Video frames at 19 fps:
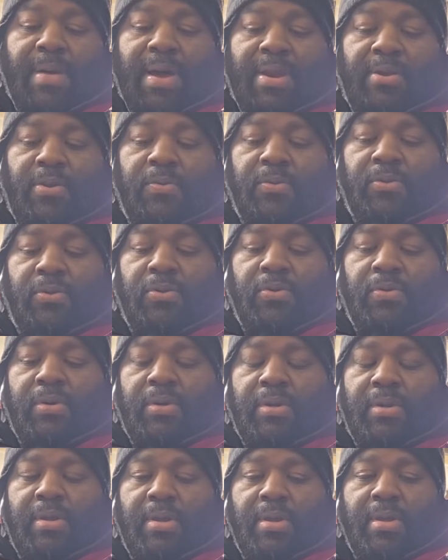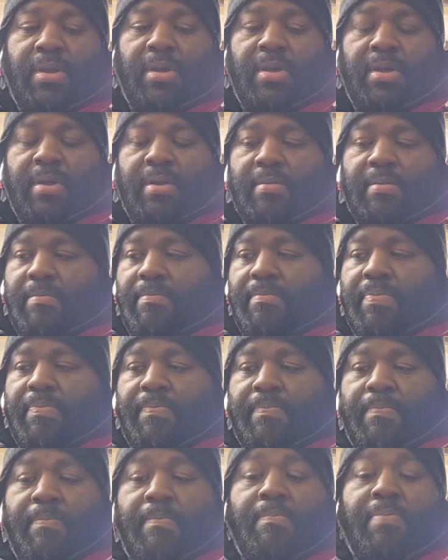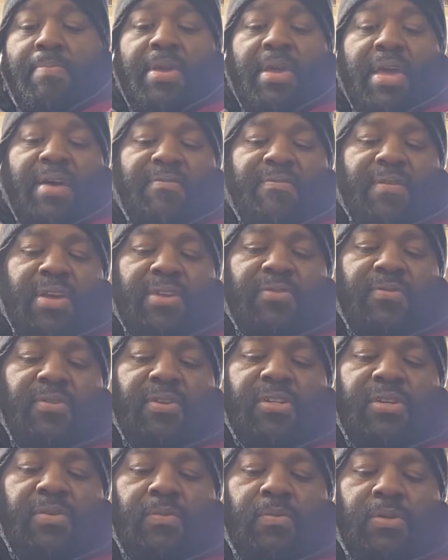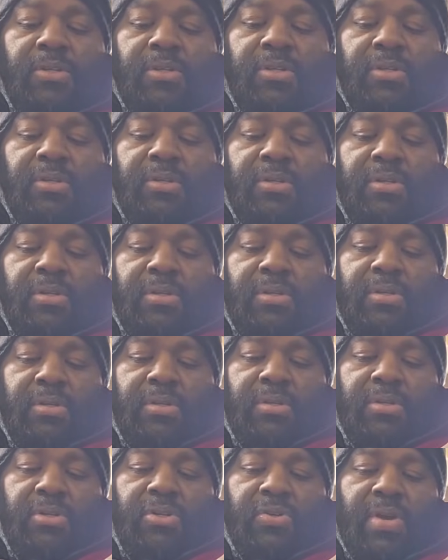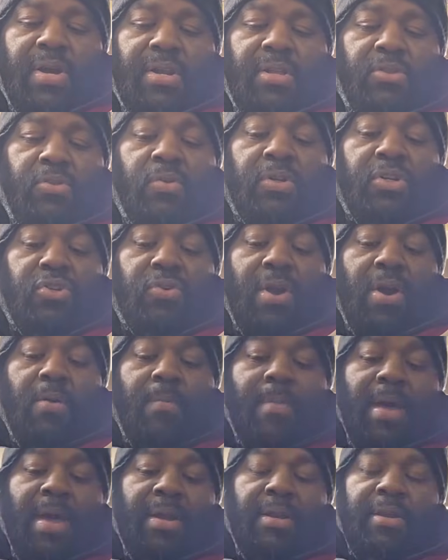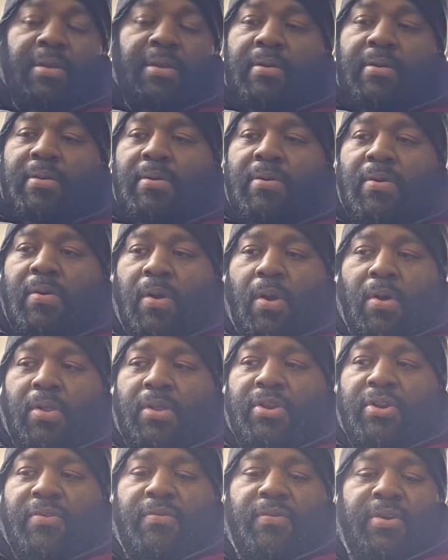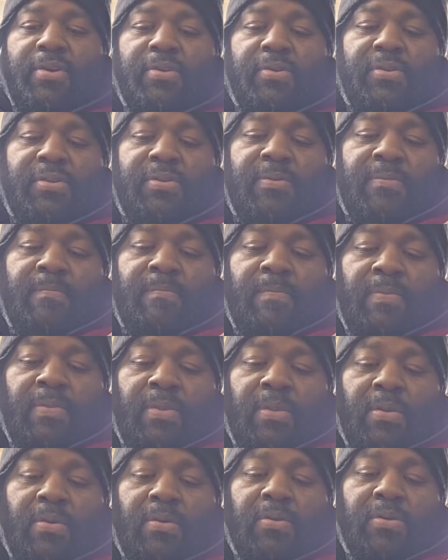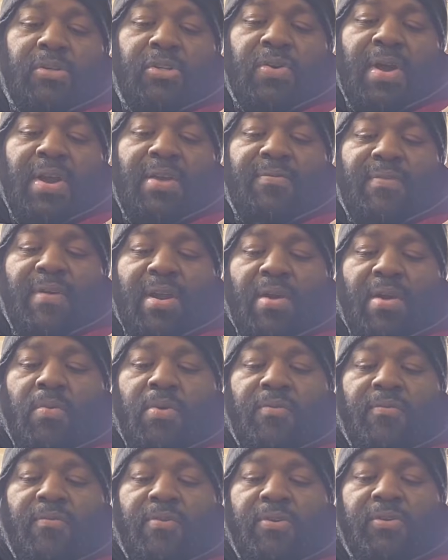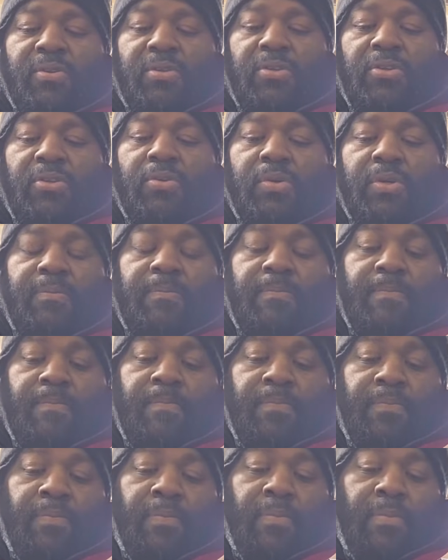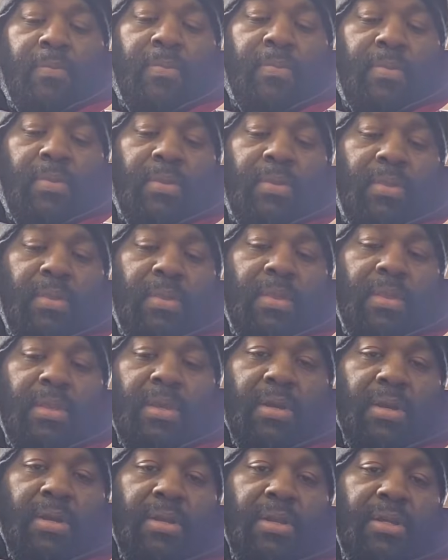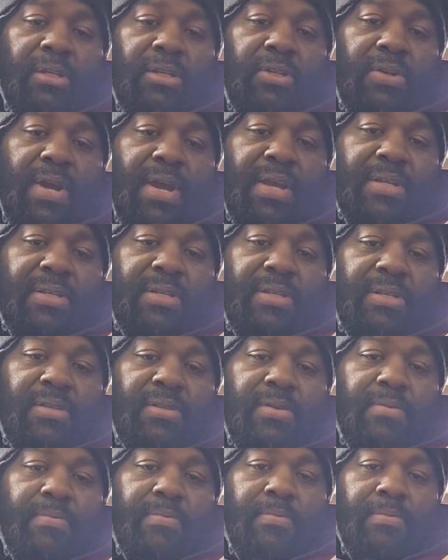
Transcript: was doing BFS fishing was trying to throw a trout magnet on all of their reels or trying to find out what reels could do it. Click and drag system,